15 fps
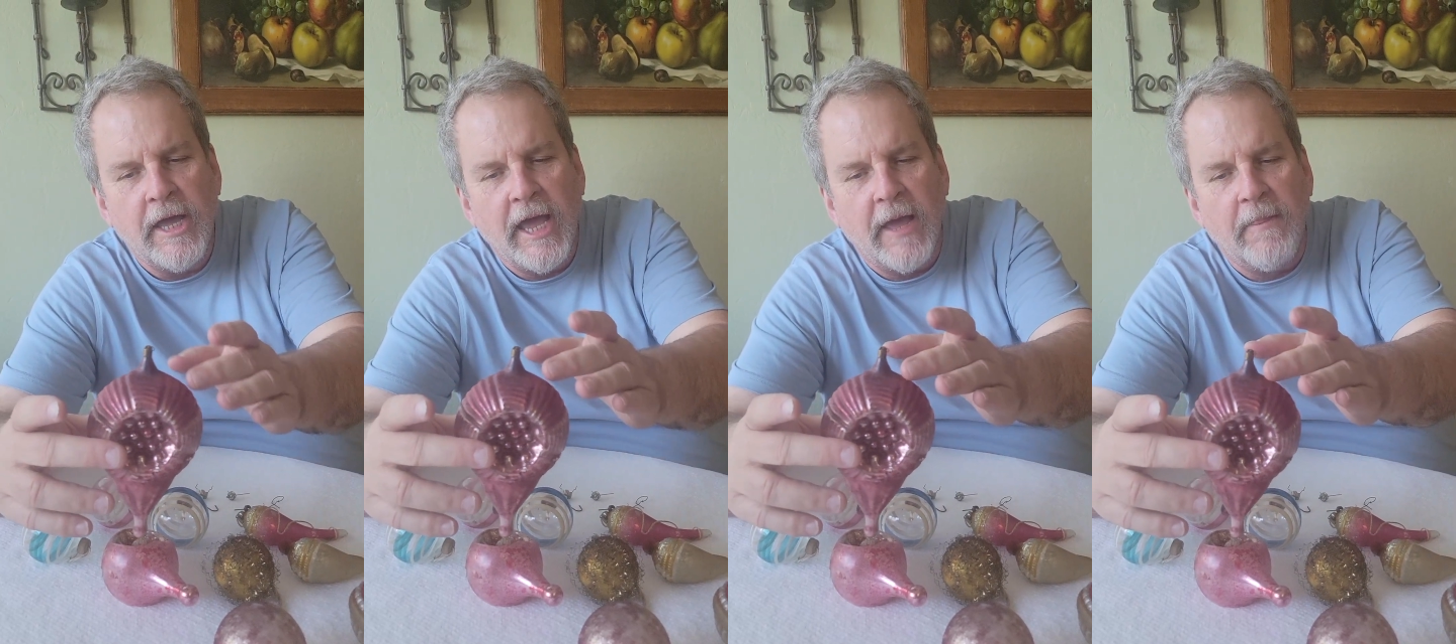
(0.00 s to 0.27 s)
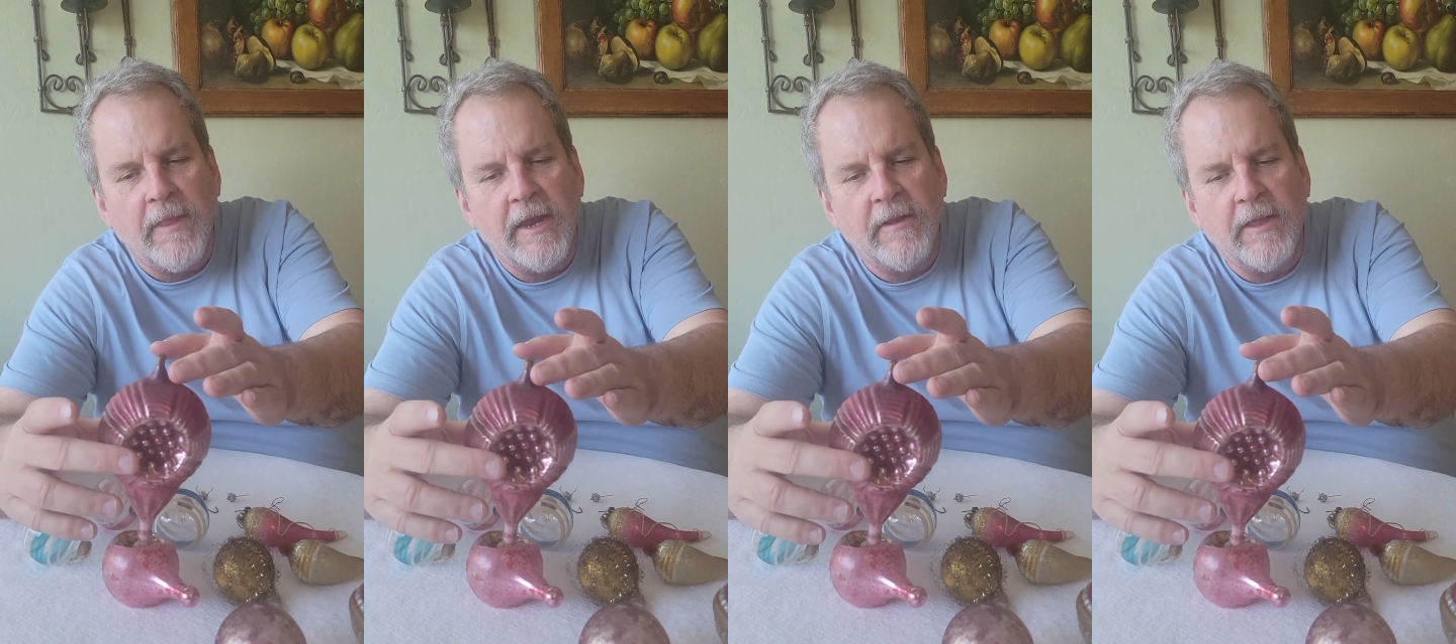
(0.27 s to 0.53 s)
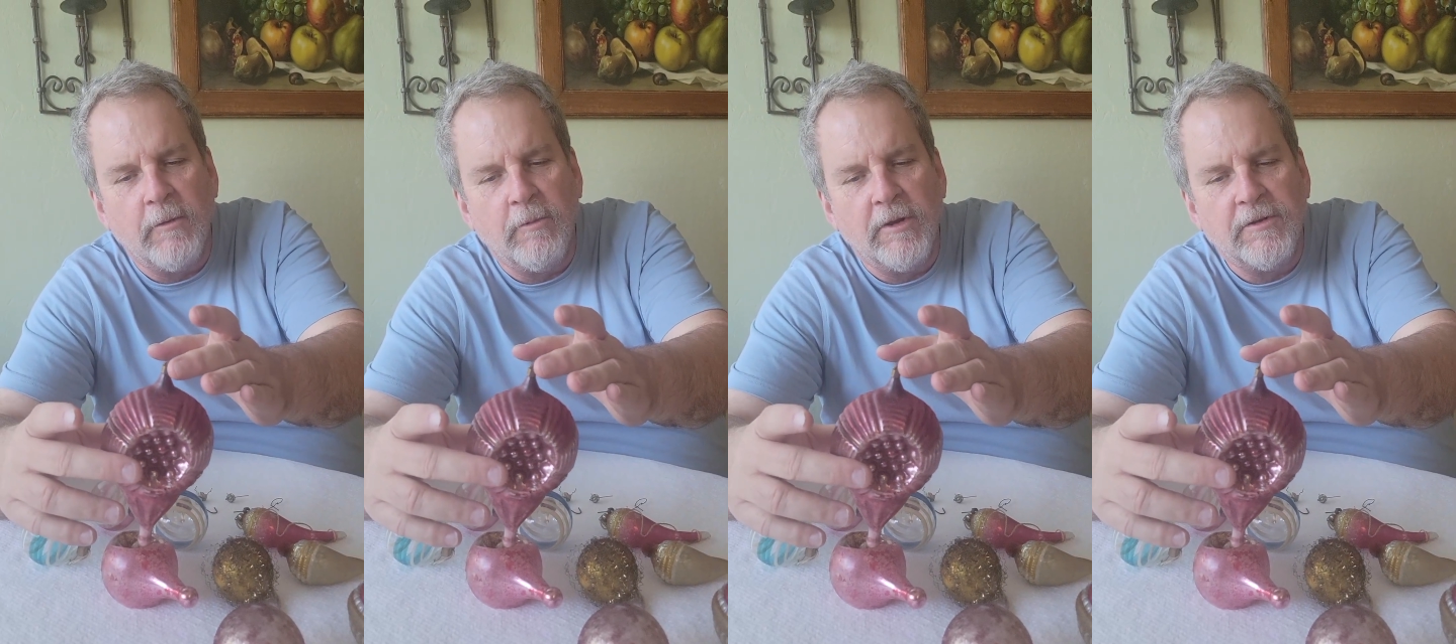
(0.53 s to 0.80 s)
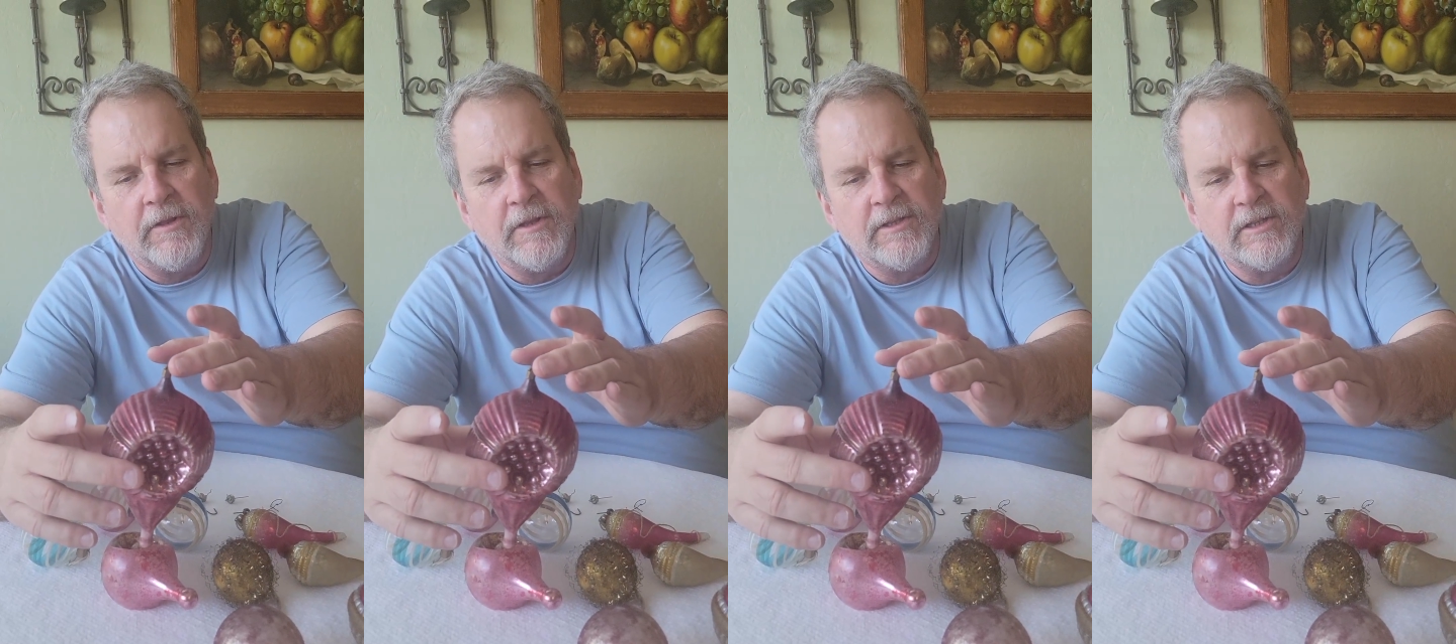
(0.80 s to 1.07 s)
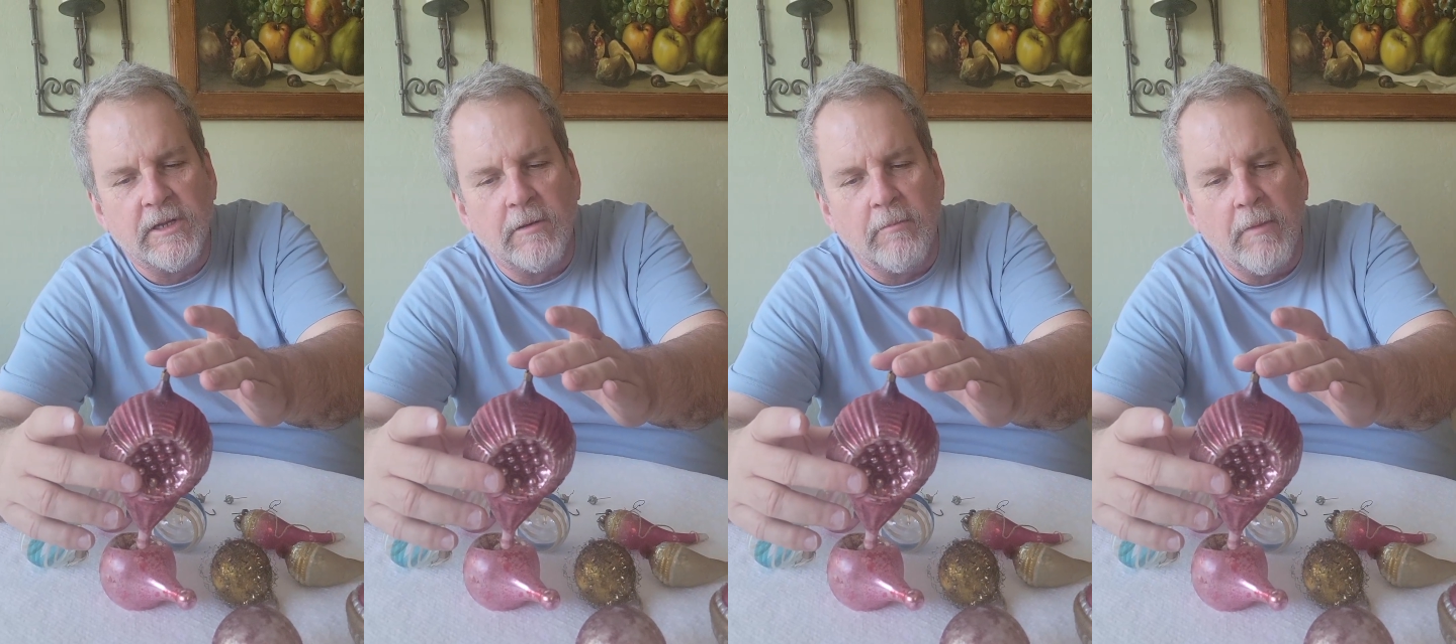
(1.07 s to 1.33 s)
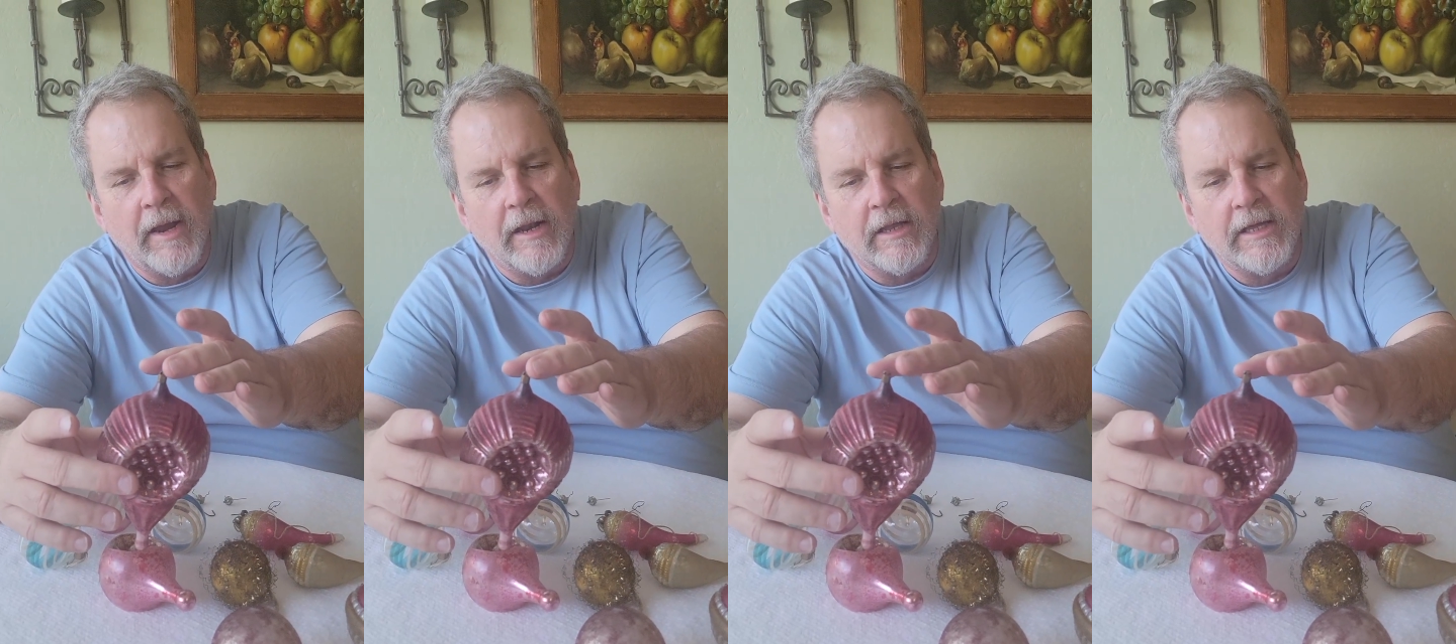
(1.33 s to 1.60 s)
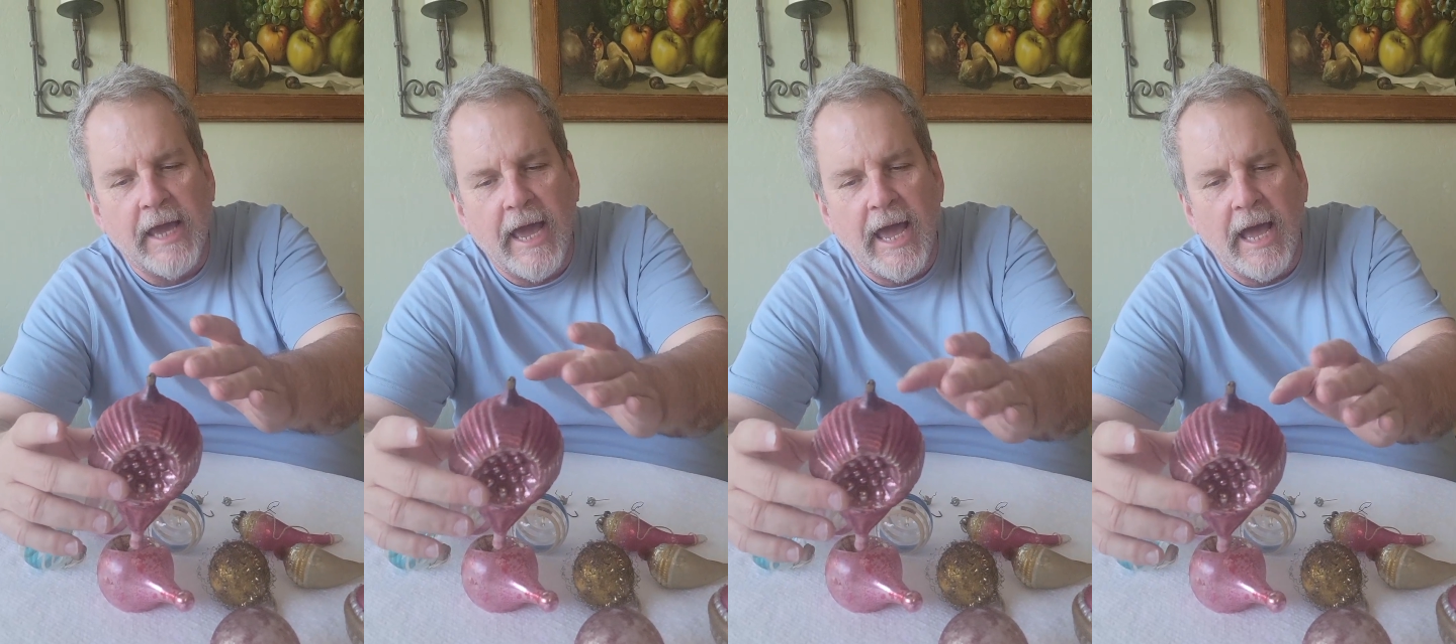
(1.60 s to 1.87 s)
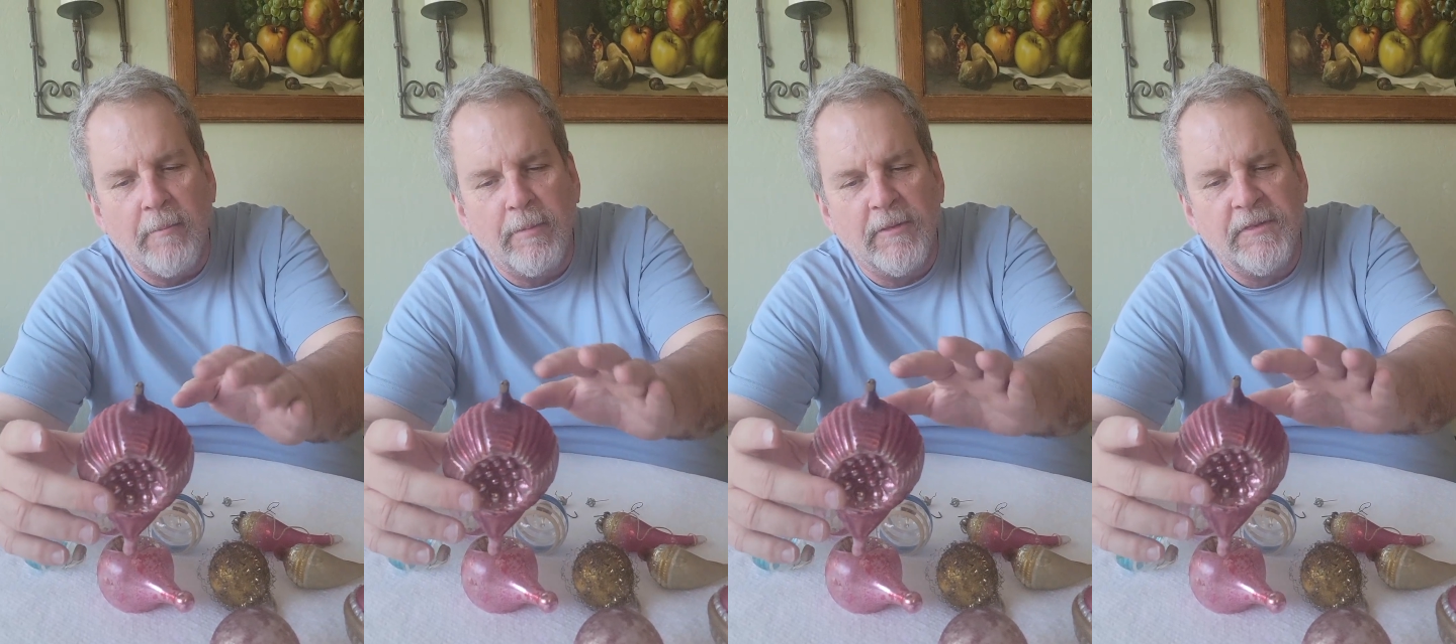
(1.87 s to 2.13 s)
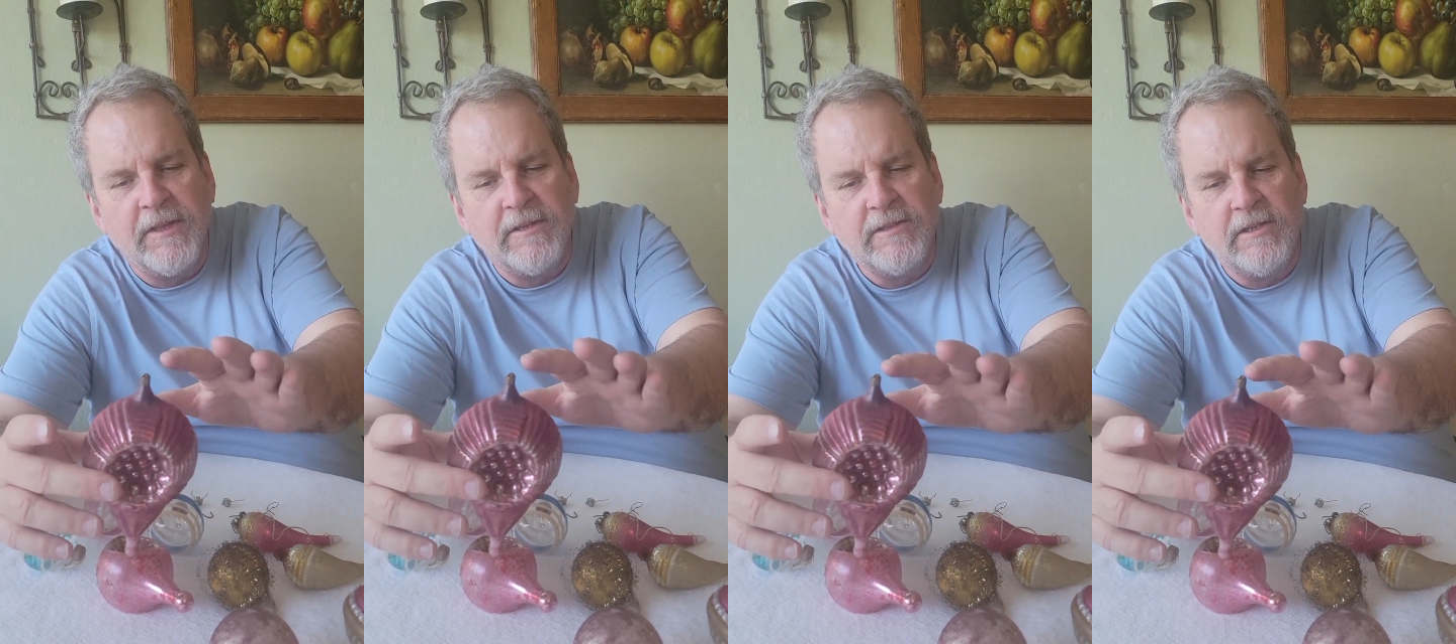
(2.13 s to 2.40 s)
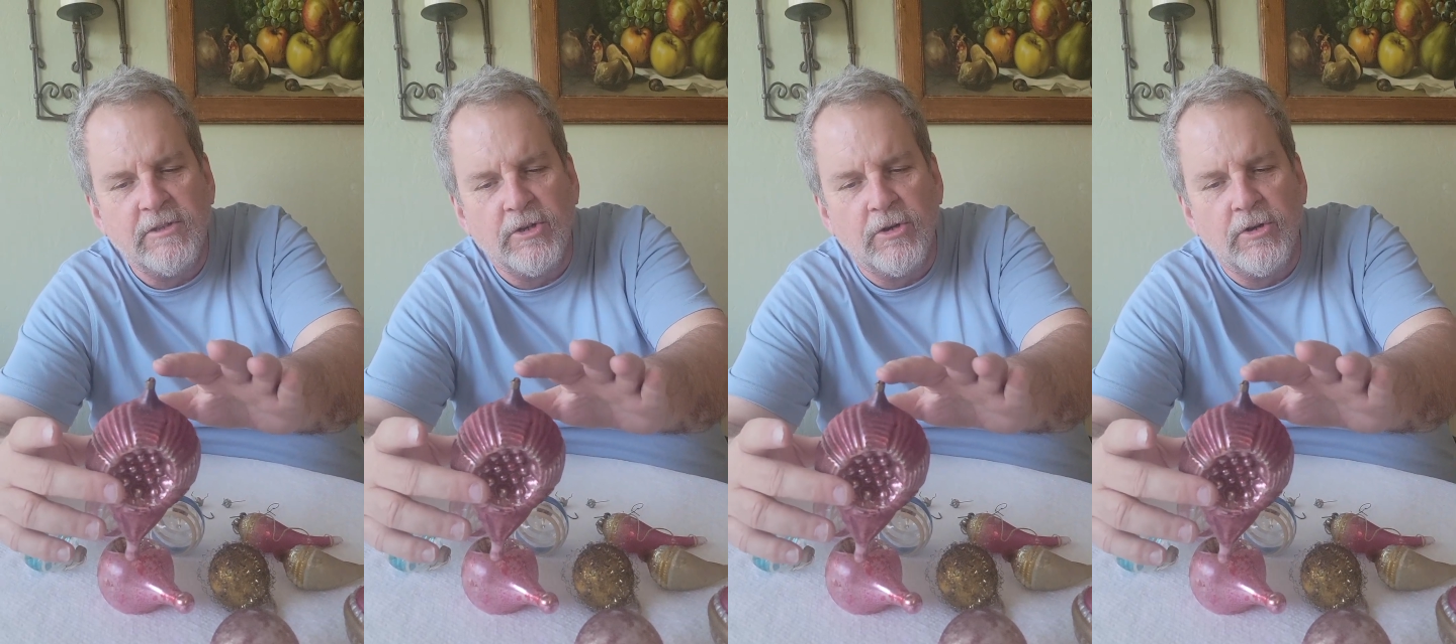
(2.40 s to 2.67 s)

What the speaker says: and then they went to this little metal cap. But this is